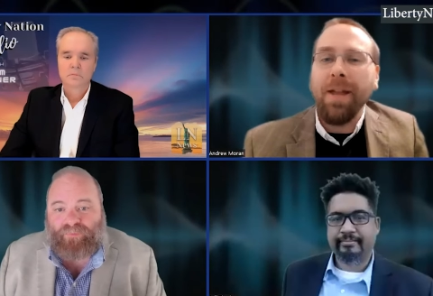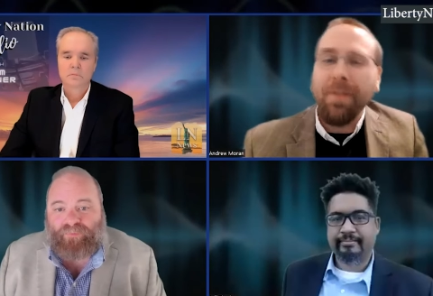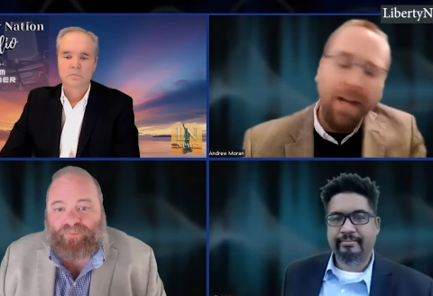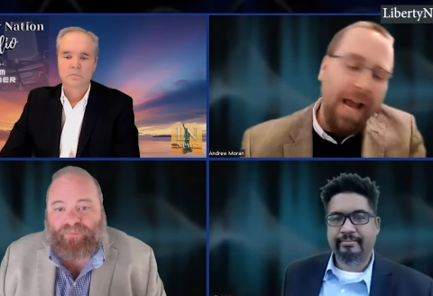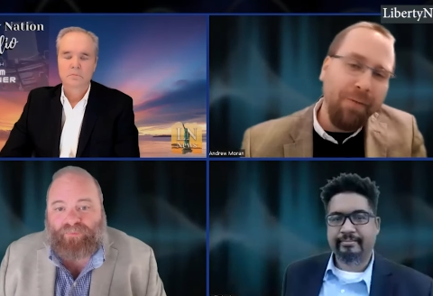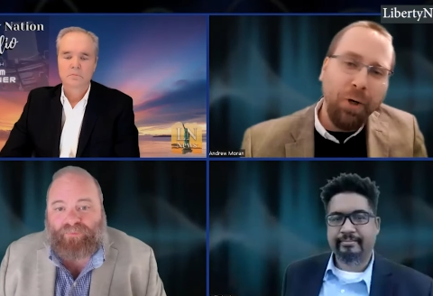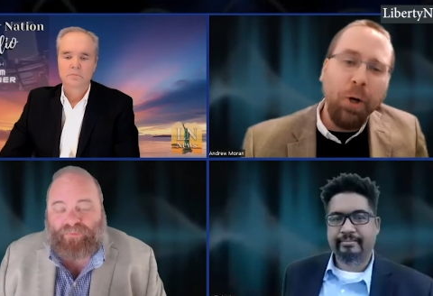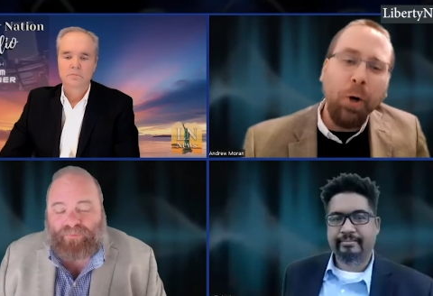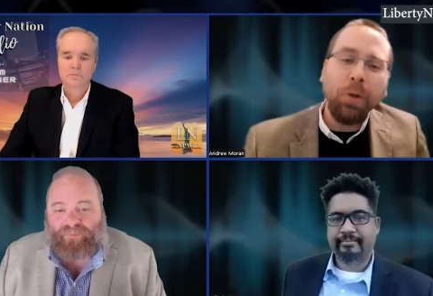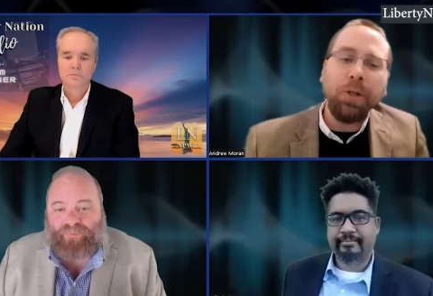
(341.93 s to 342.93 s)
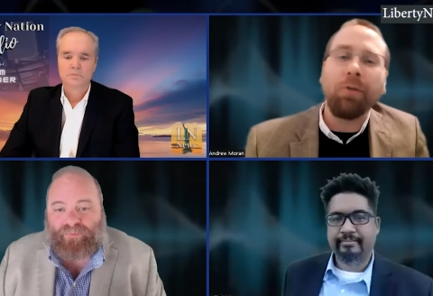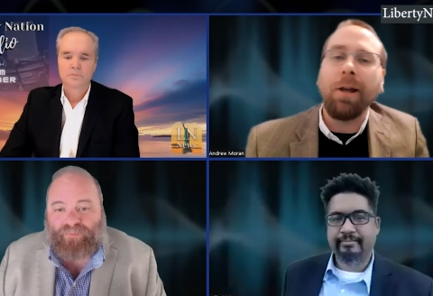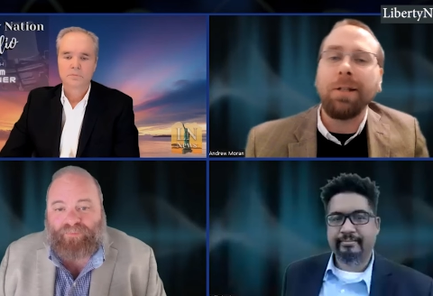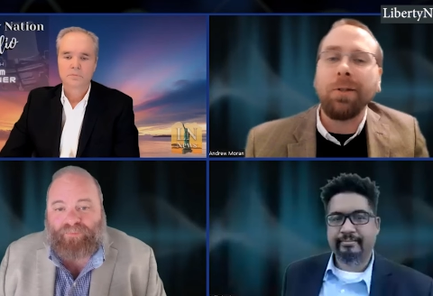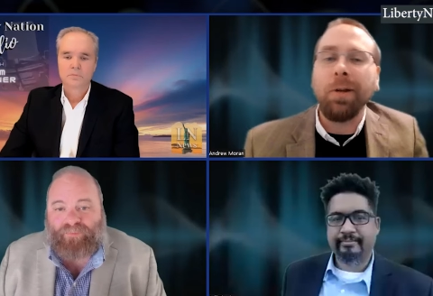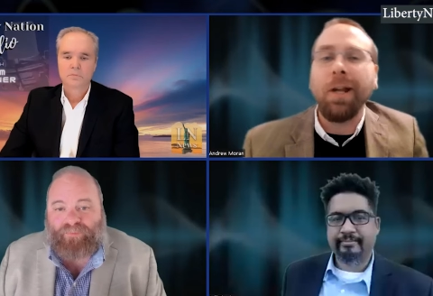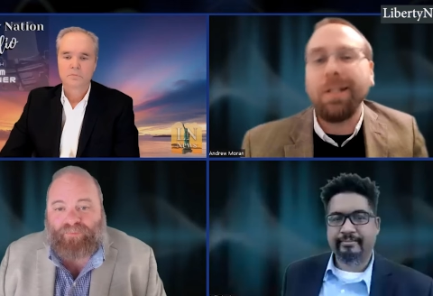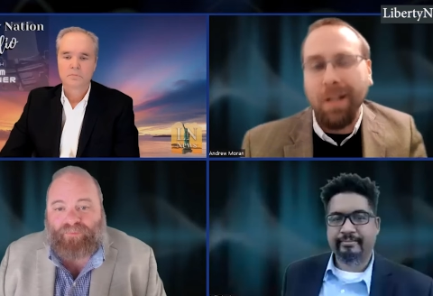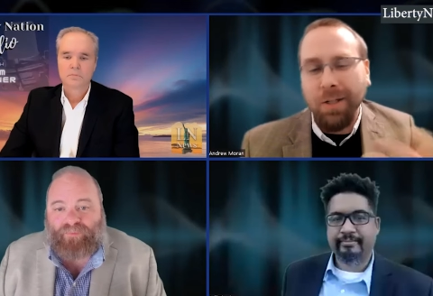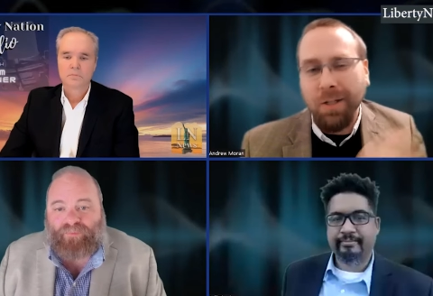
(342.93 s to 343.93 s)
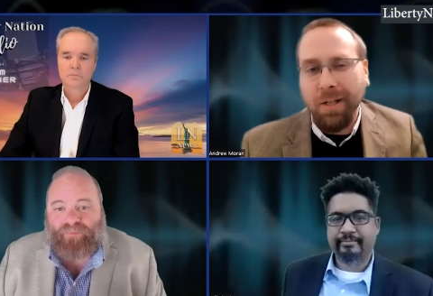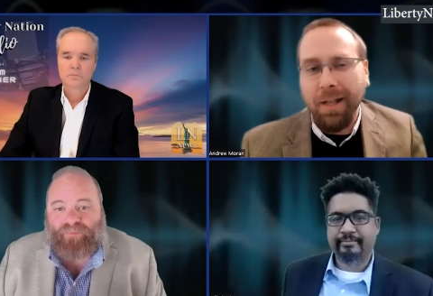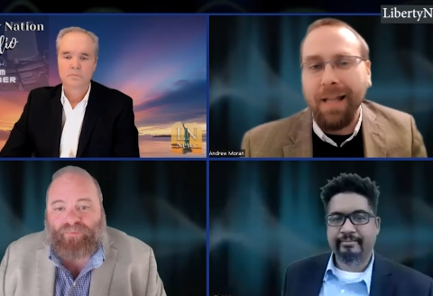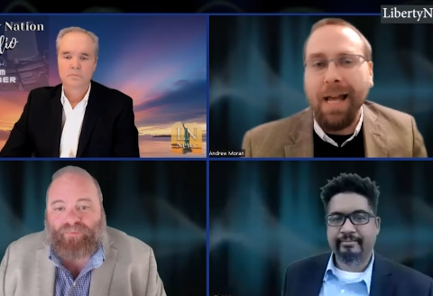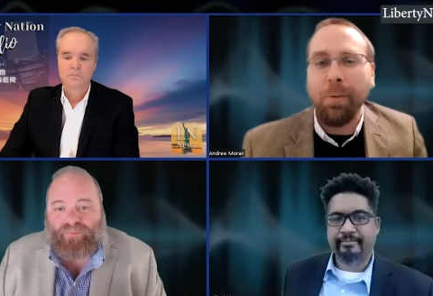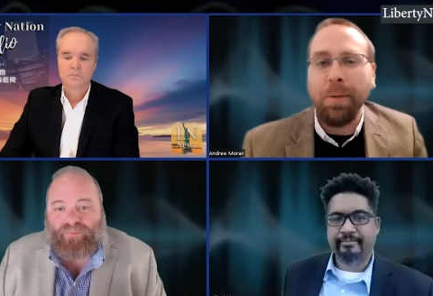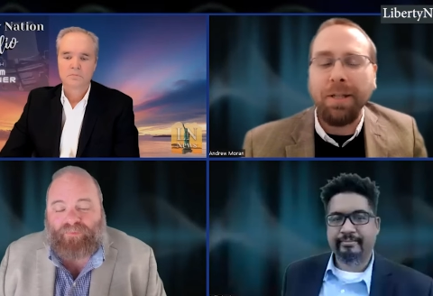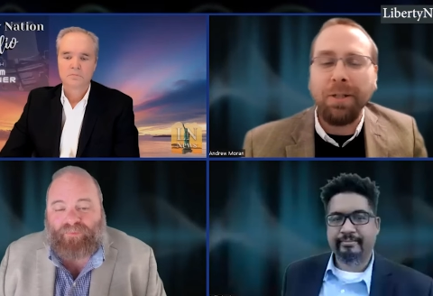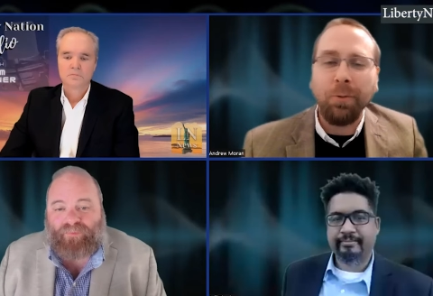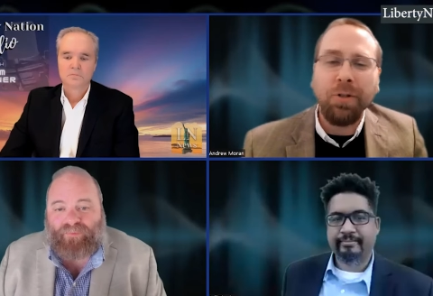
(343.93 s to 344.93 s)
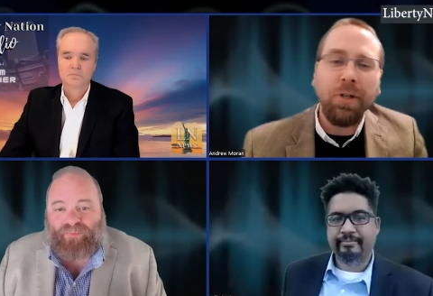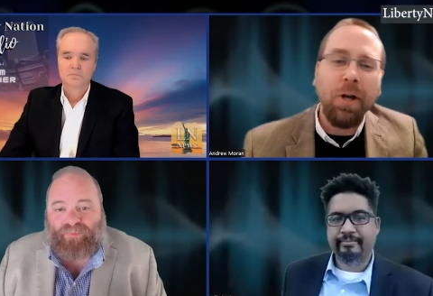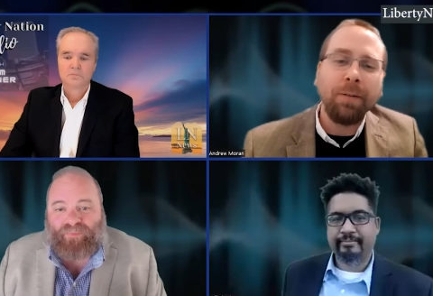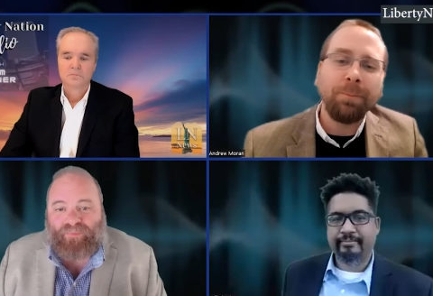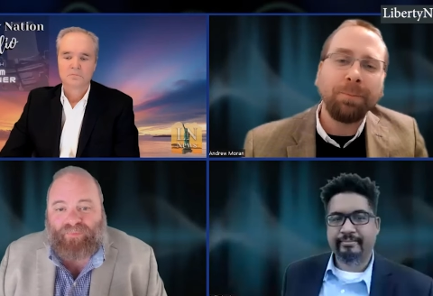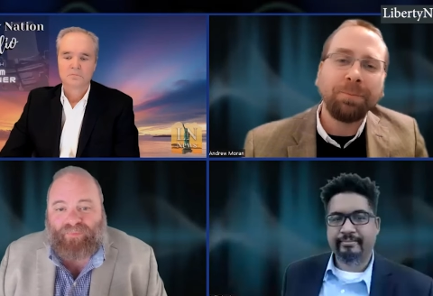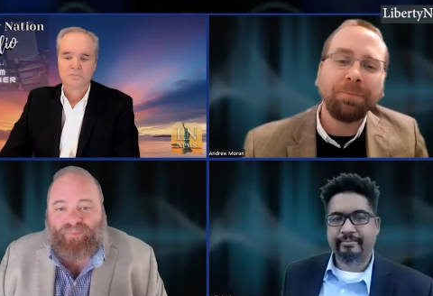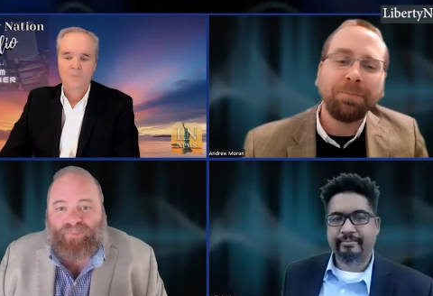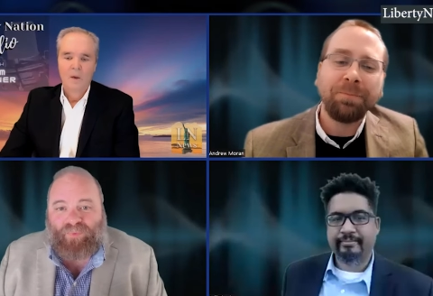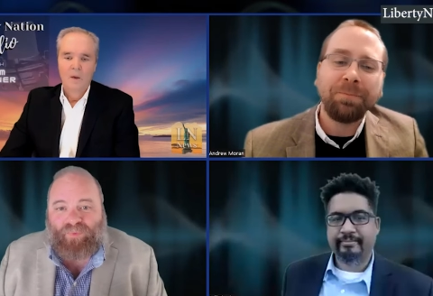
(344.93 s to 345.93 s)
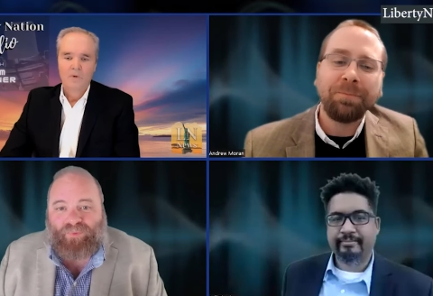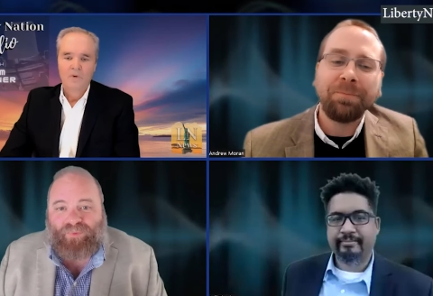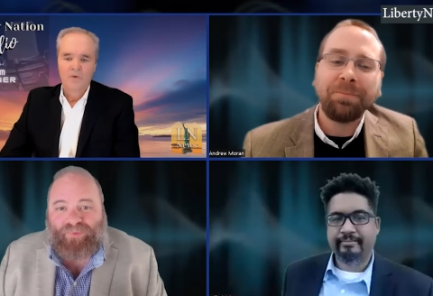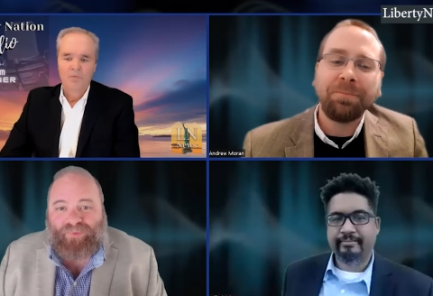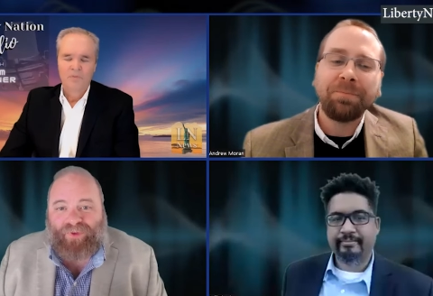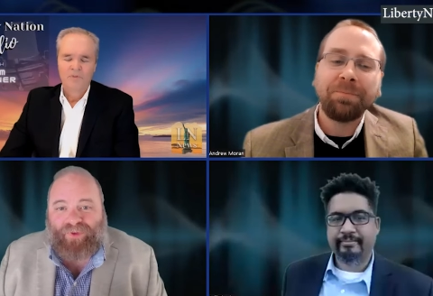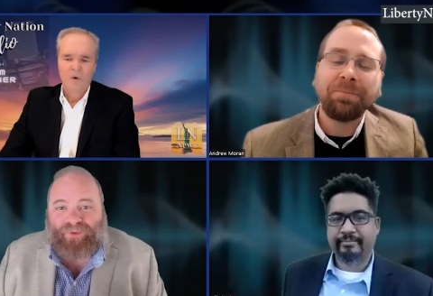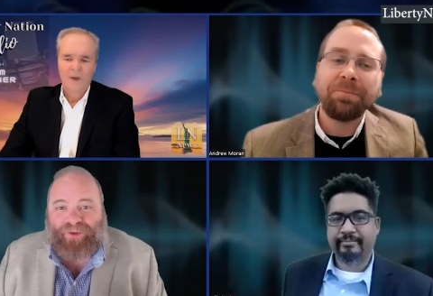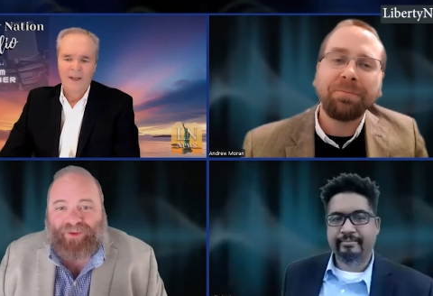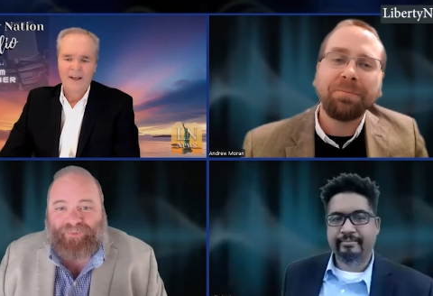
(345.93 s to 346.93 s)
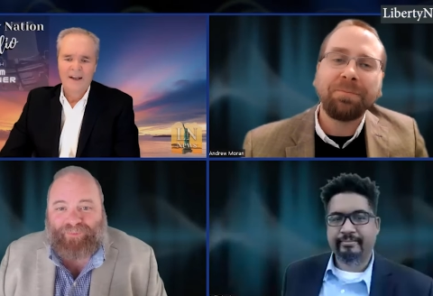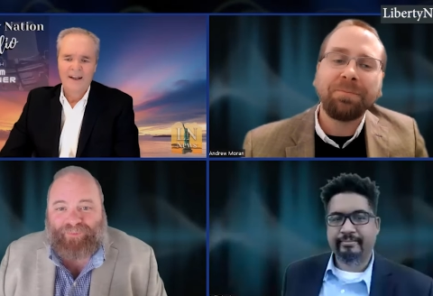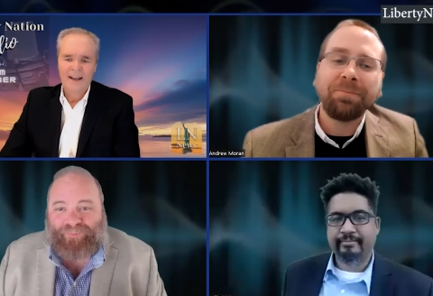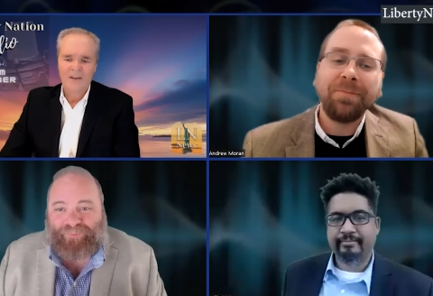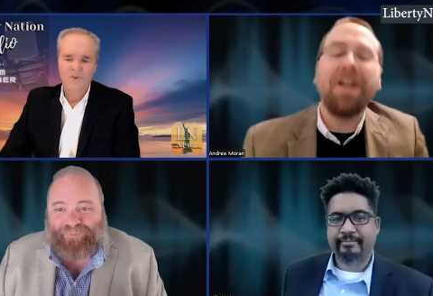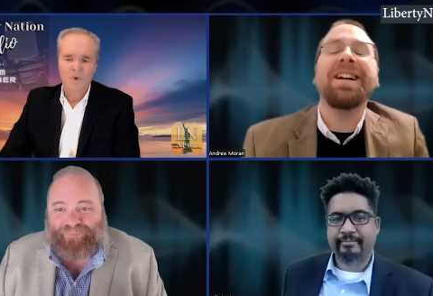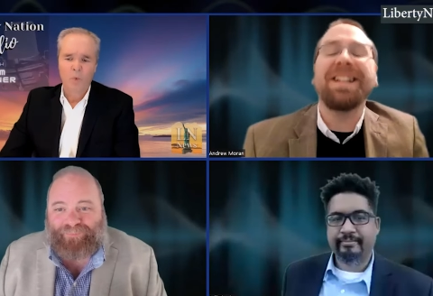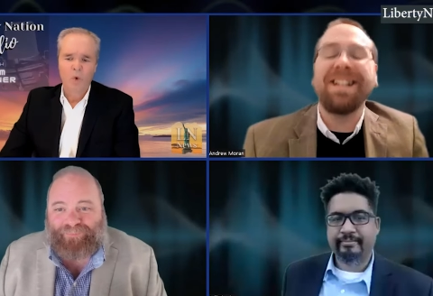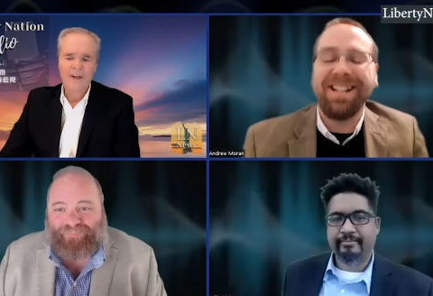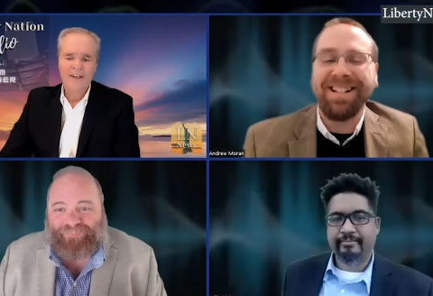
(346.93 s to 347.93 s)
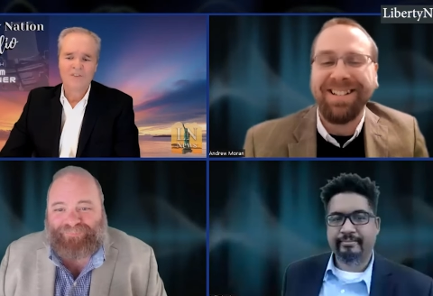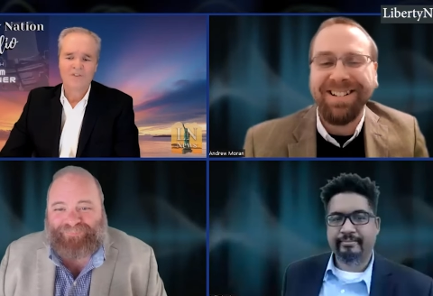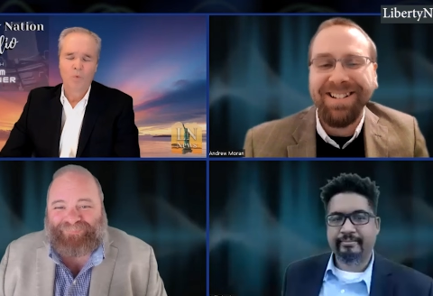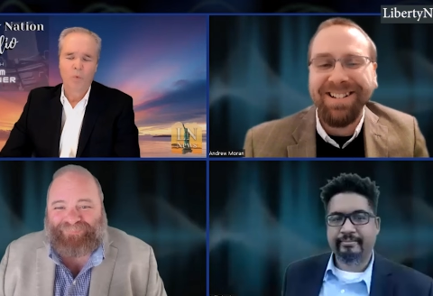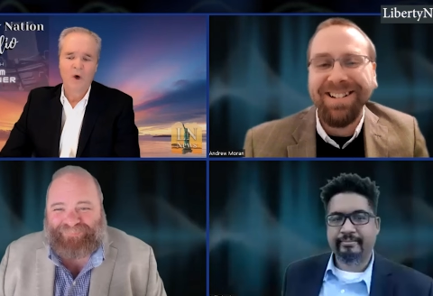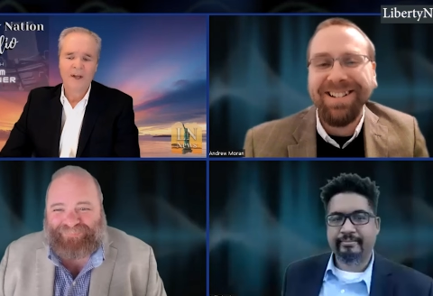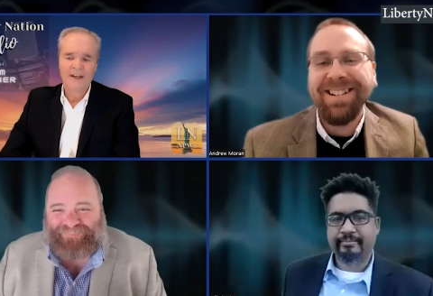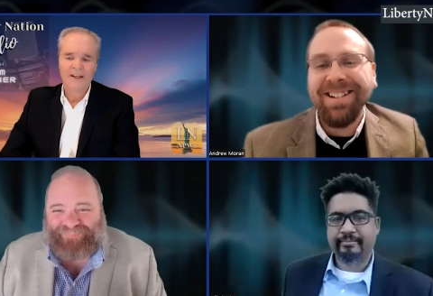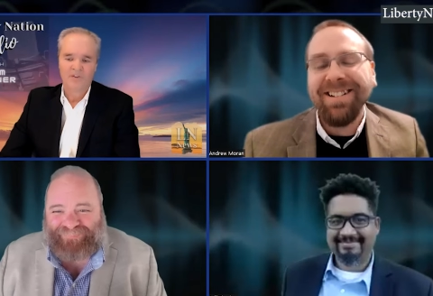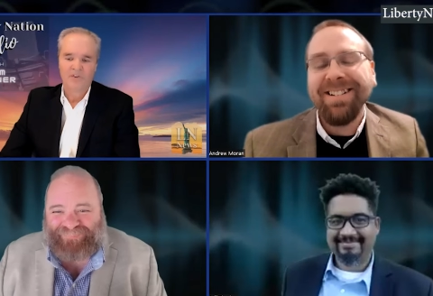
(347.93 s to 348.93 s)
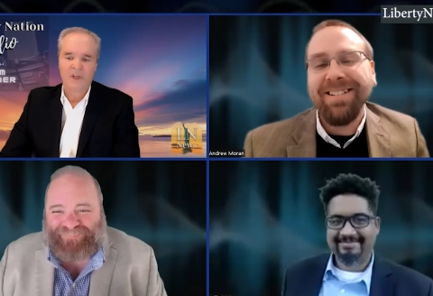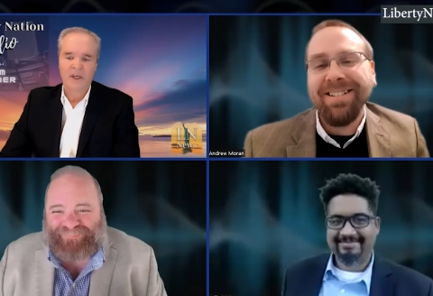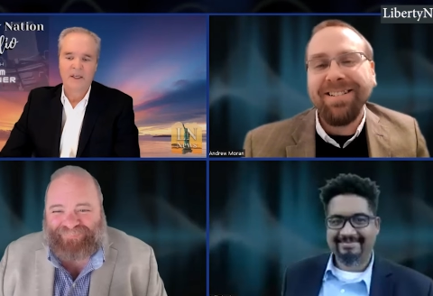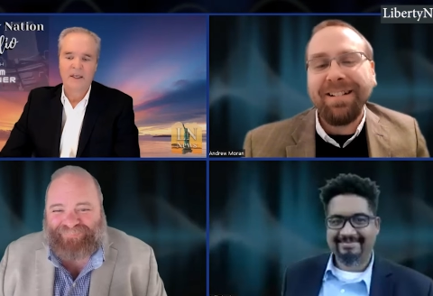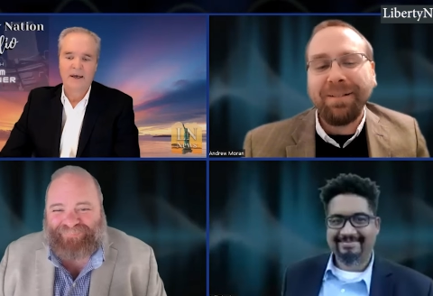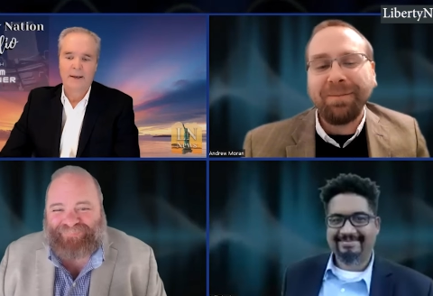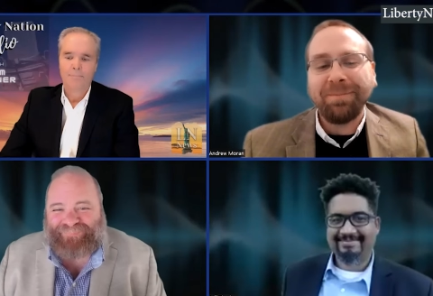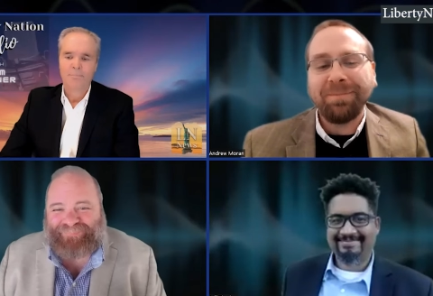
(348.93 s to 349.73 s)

Speaker 1: and then having a currency crisis. So I guess that's that that would be the solution, Scott.
Speaker 2: So okay. so a- Andrew, what is what is the uh,